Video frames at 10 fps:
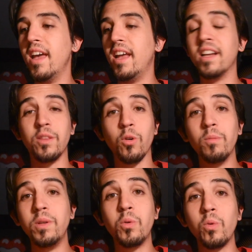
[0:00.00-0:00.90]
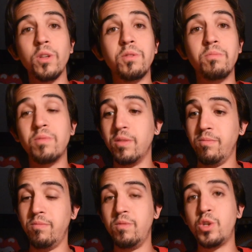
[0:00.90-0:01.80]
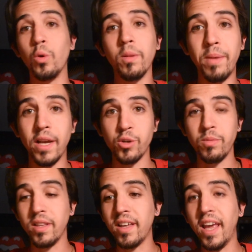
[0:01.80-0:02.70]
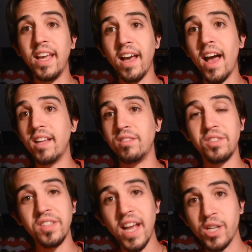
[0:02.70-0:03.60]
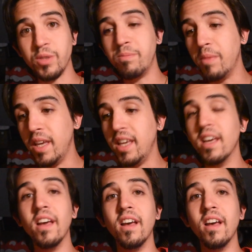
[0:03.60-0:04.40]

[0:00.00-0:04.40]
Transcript: and I thought it would be cool to show the picture, be like, hey guys, this is actually me.